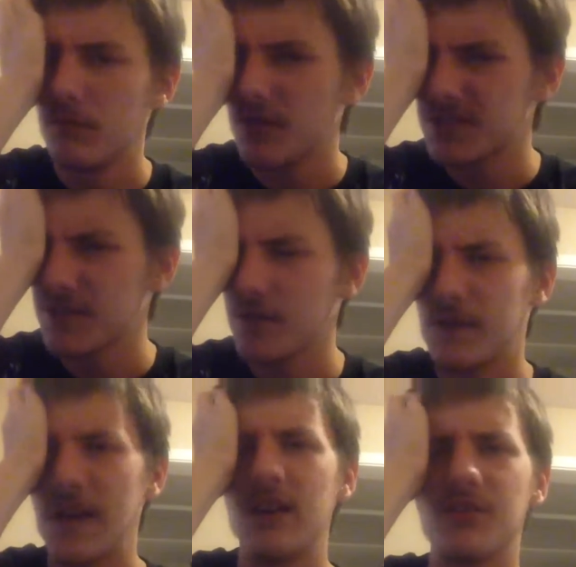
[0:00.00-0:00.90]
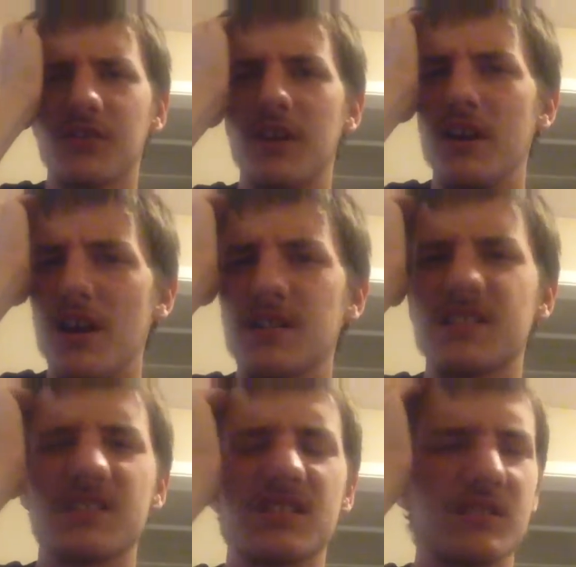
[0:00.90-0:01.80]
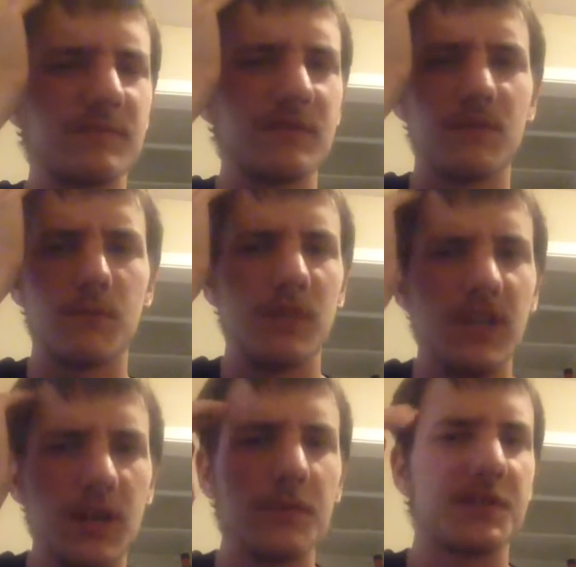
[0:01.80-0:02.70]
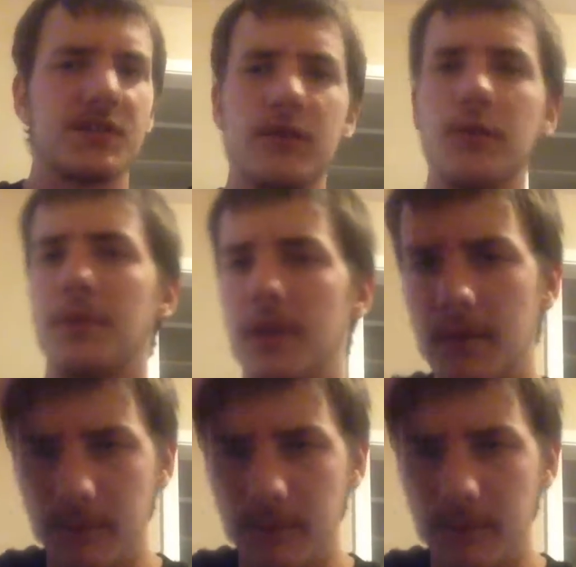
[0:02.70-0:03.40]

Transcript: Exhale the Vial is a medium to slow, but